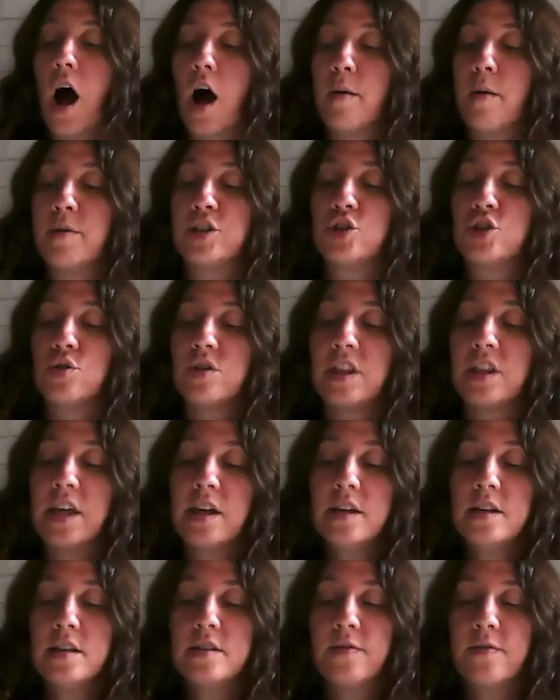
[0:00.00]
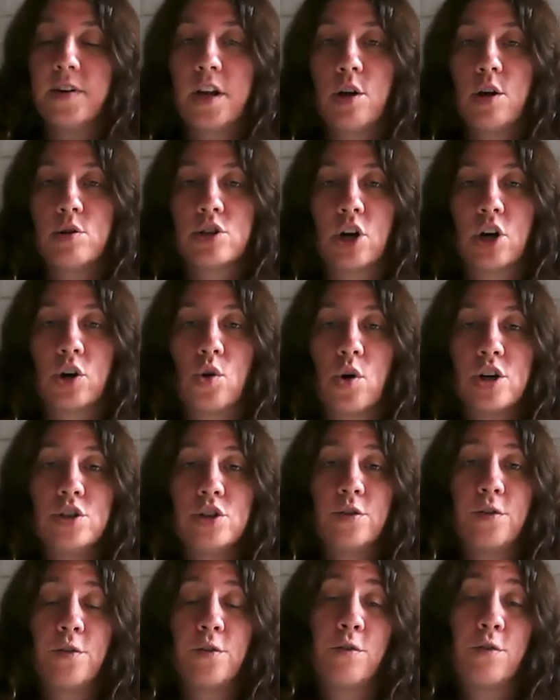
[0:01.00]
So these videos are going
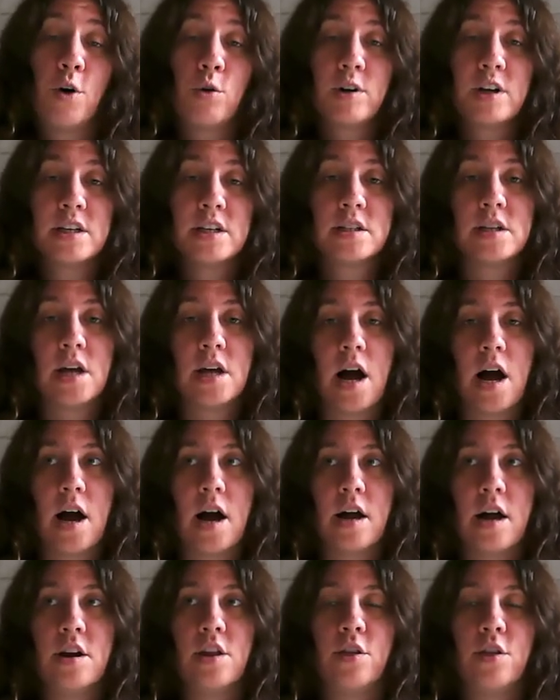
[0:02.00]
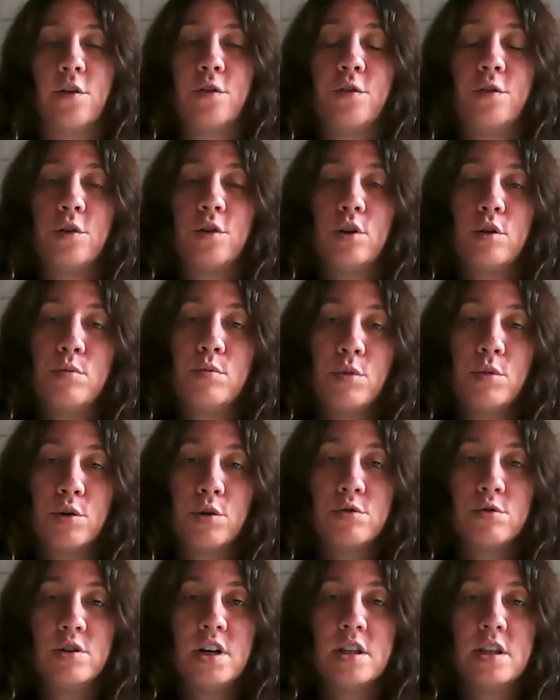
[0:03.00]
to focus on the full
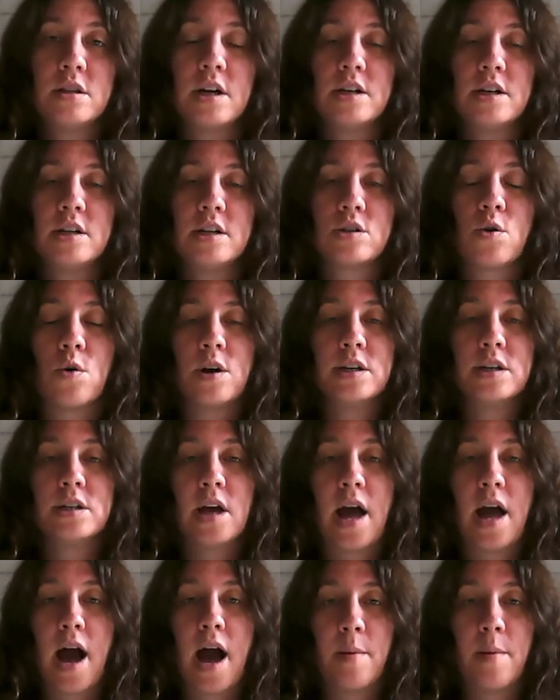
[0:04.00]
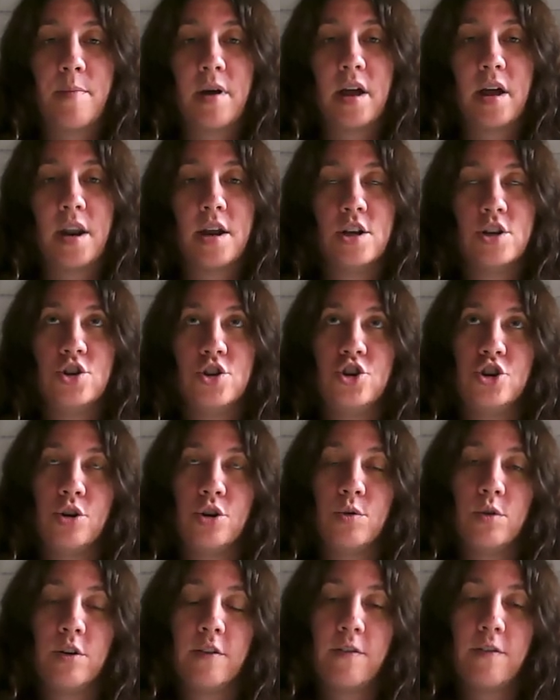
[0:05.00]
moon that is going to happen
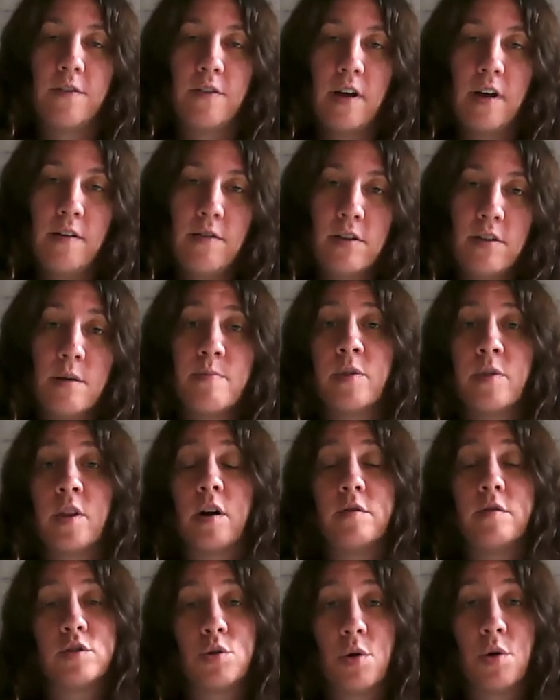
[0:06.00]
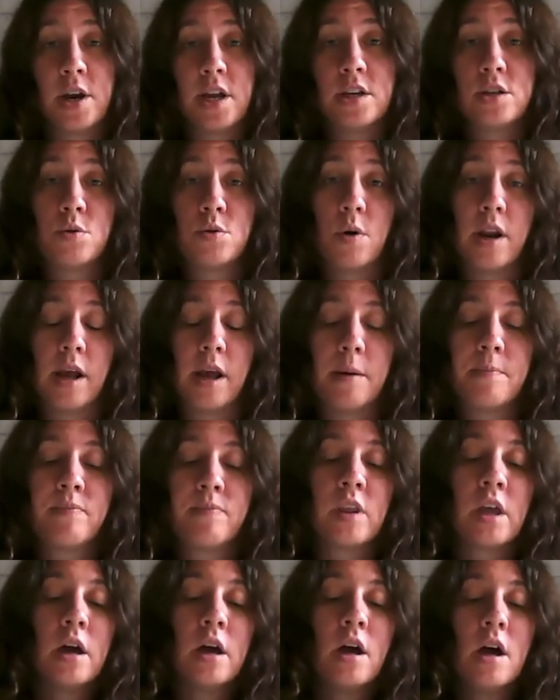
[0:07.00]
June 5th of 2020.
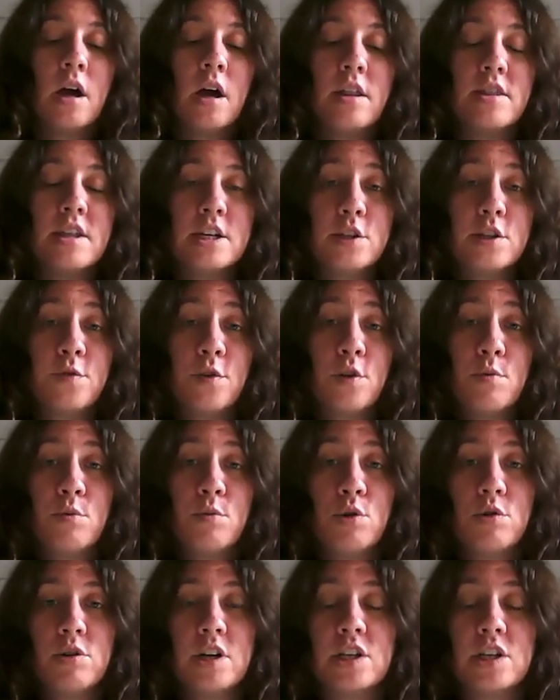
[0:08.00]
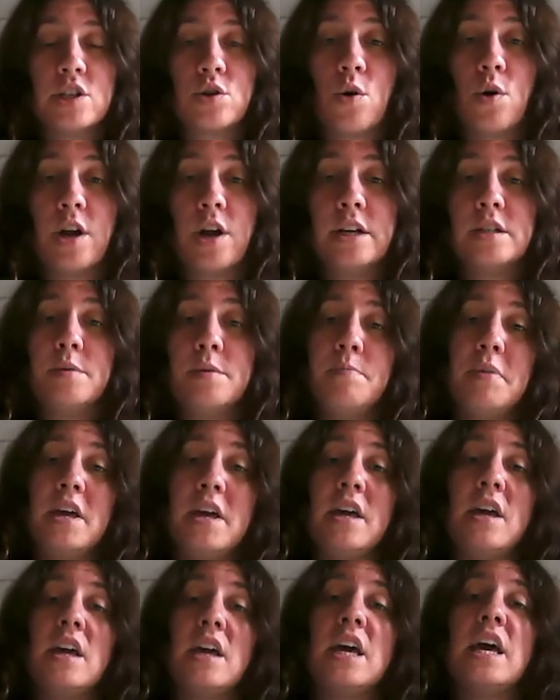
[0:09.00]
This full moon is going to
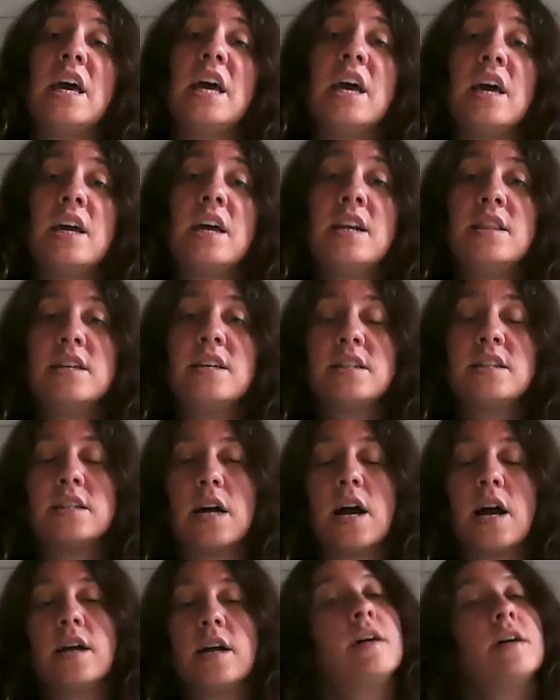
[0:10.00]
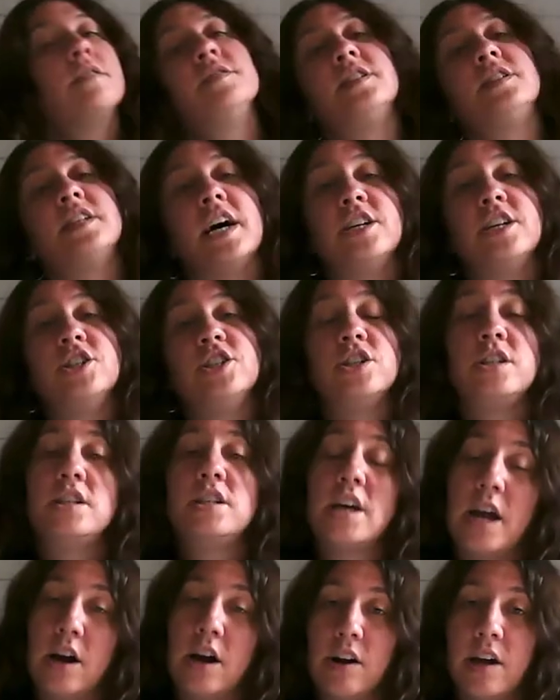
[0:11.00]
be in the sign of
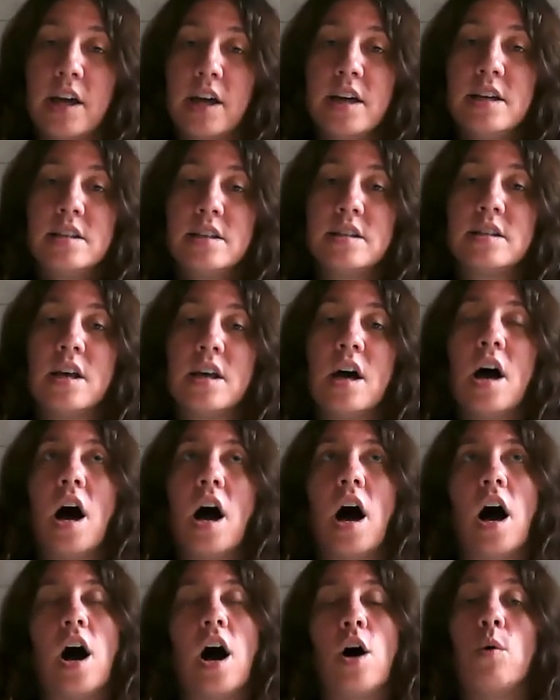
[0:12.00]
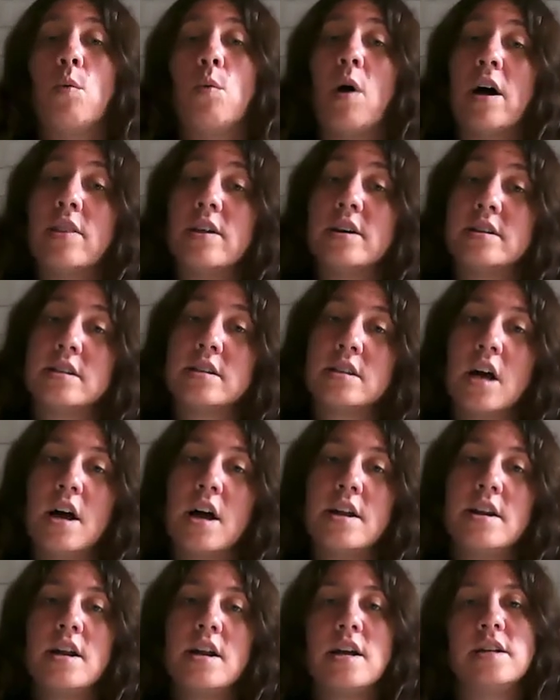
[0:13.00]
Sagittarius while the
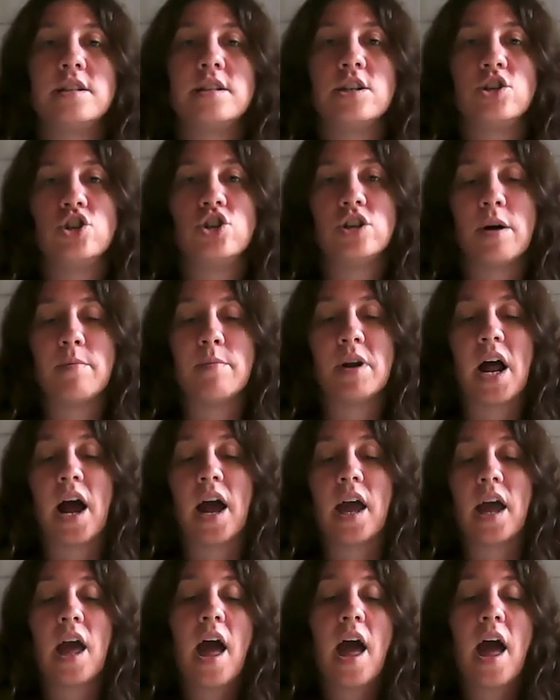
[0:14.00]
sun is in Gemini.